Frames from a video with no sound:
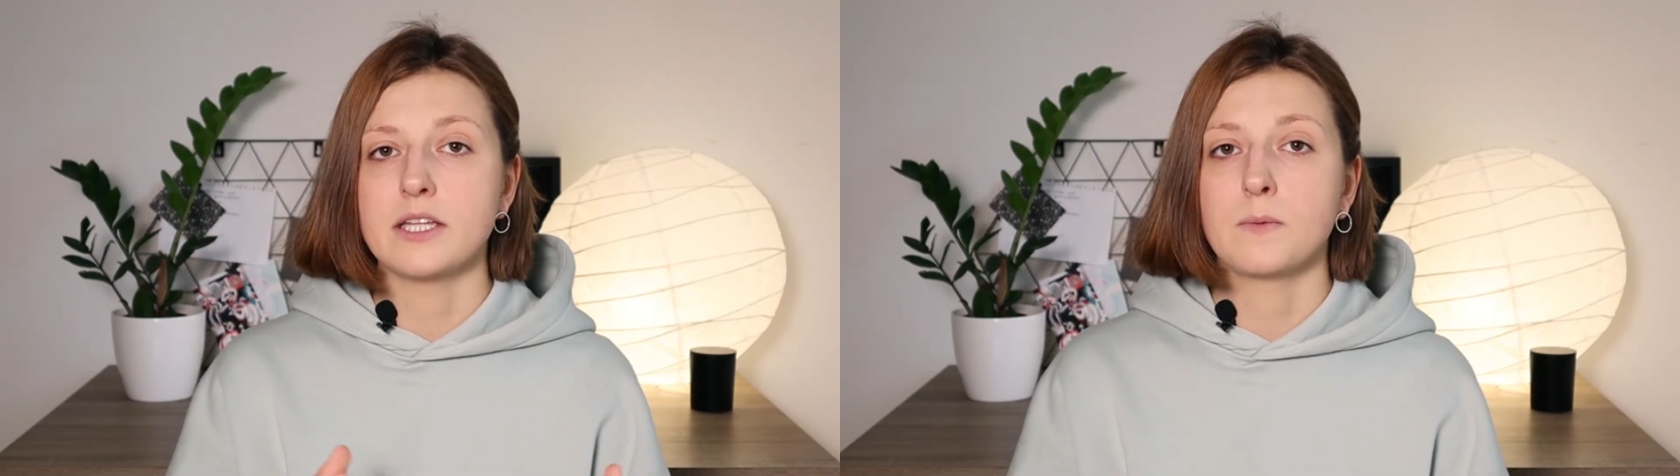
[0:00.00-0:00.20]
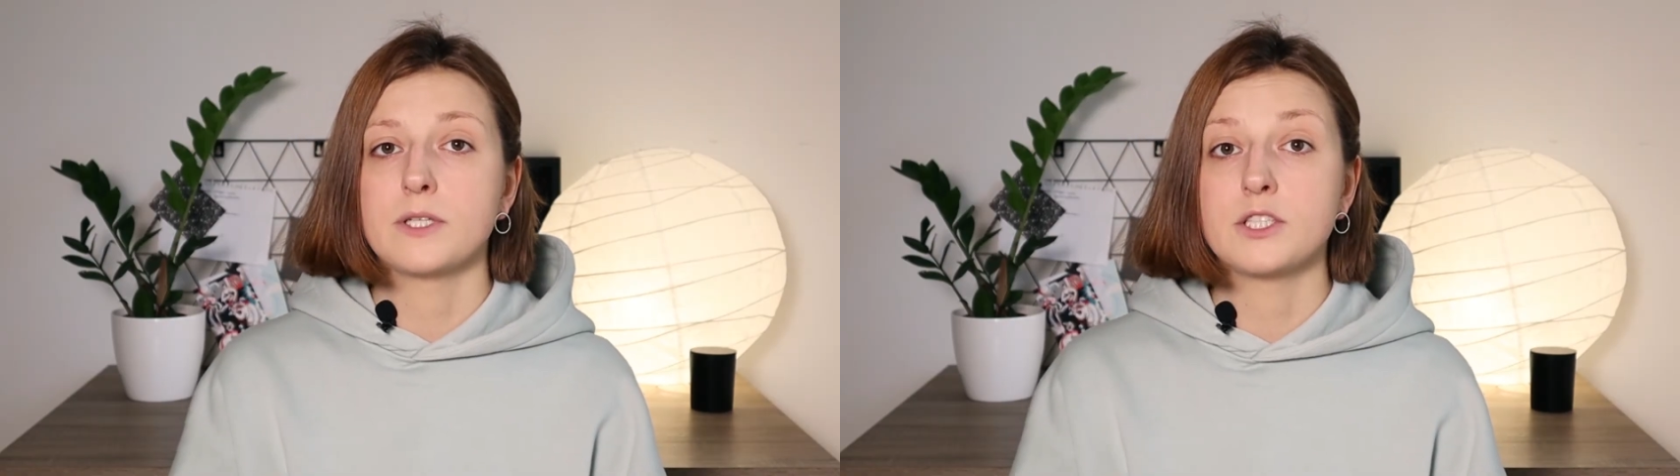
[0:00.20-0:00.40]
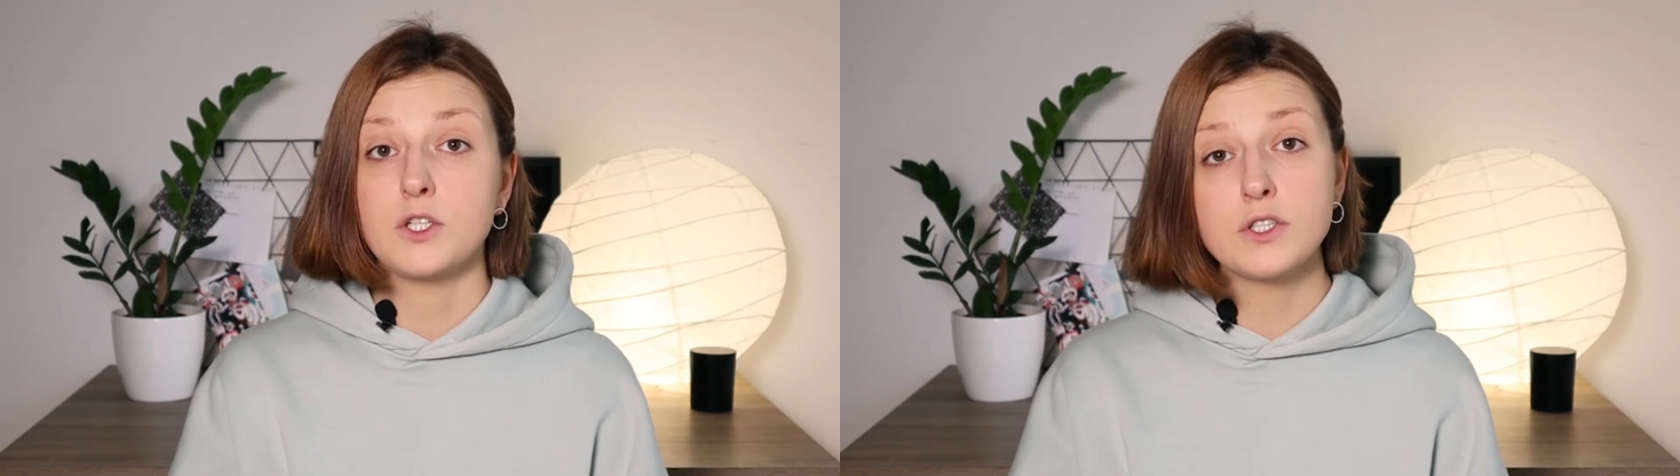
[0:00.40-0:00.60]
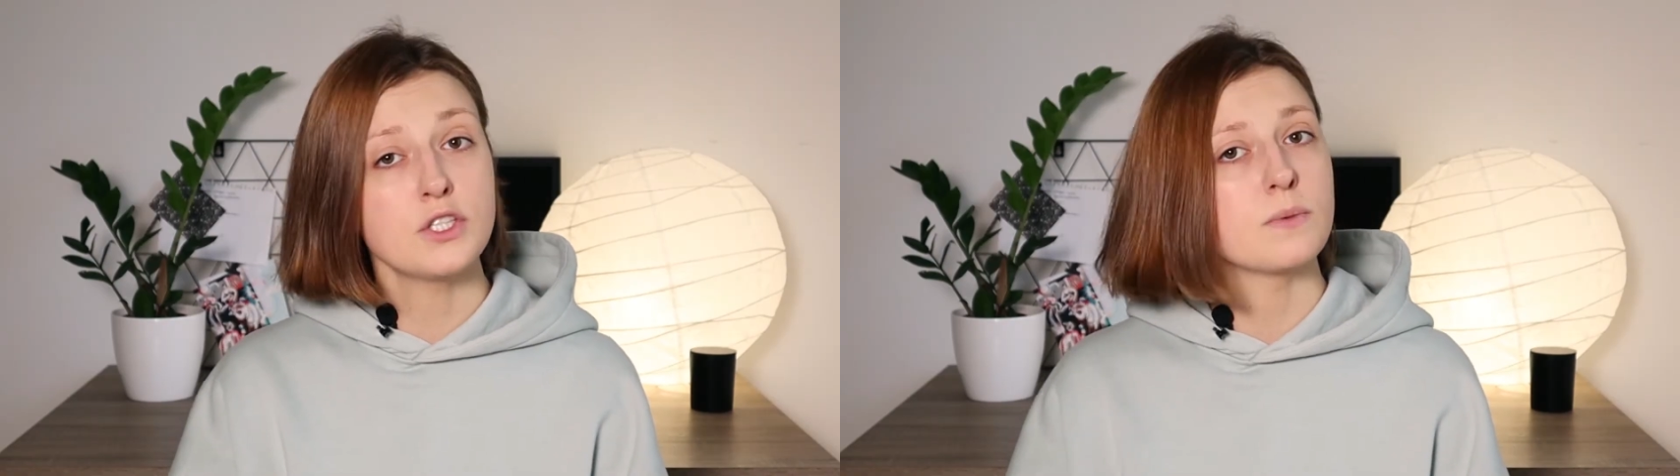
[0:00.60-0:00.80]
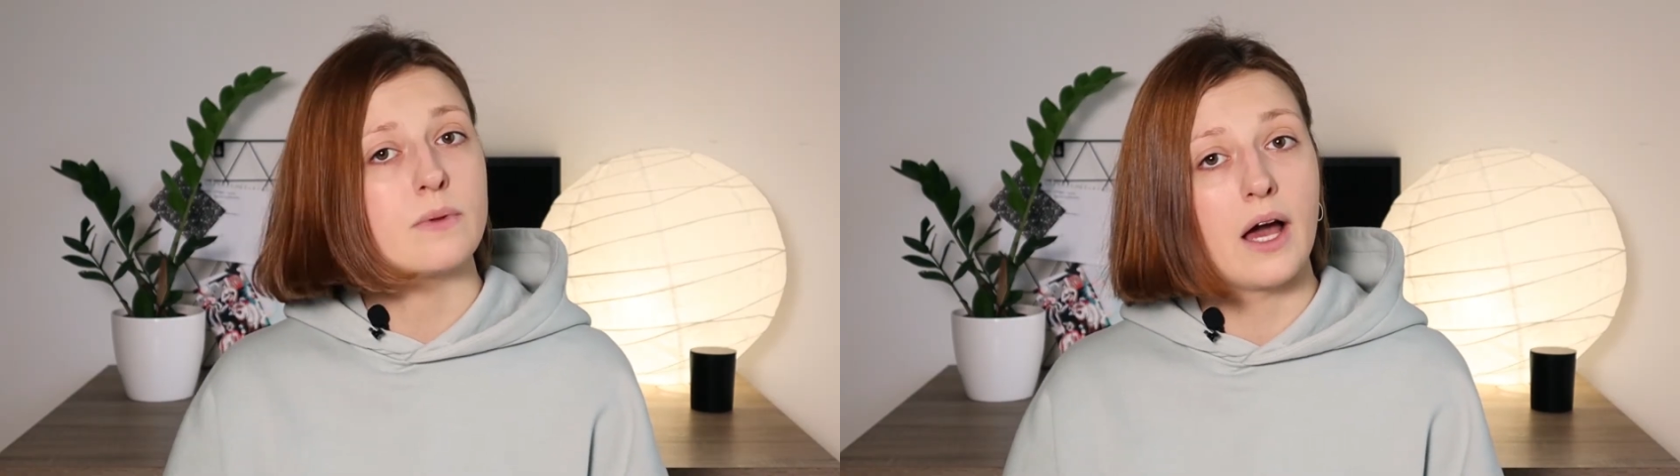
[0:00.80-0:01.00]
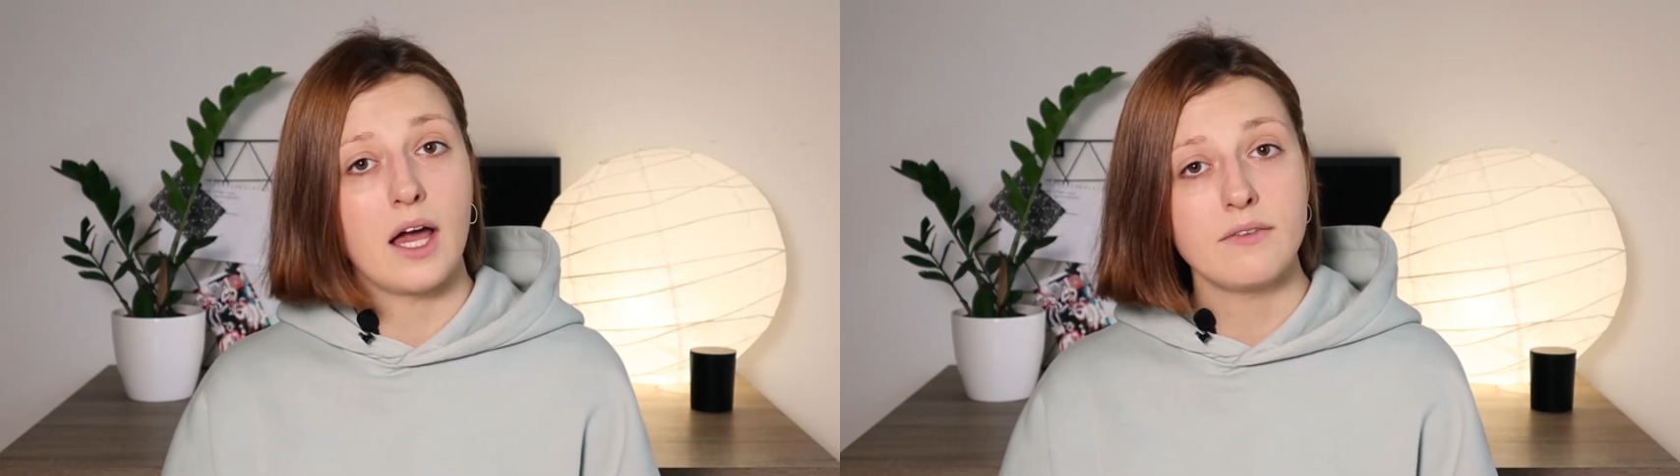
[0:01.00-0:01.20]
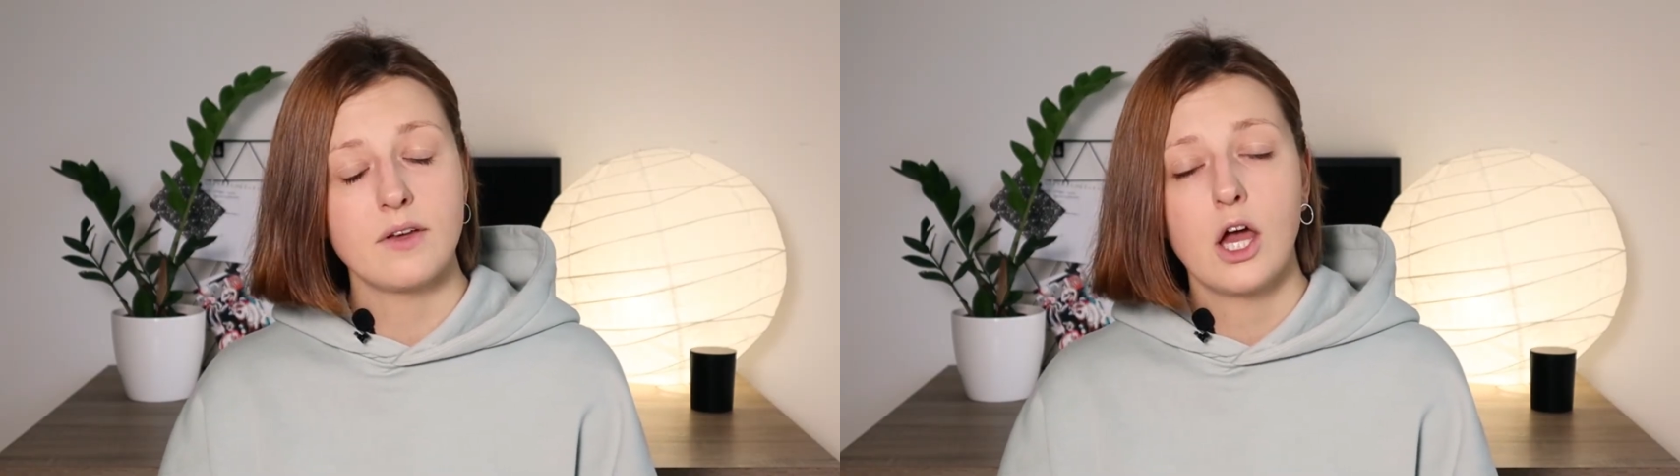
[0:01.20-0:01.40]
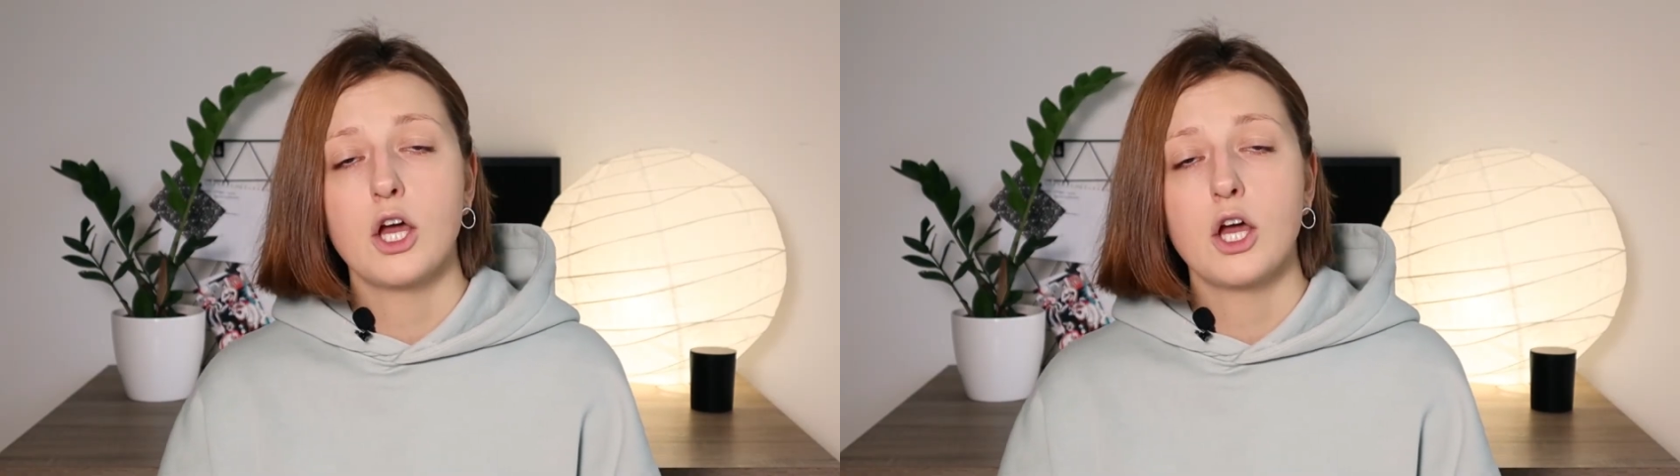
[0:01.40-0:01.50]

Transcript: that with YouTube Live,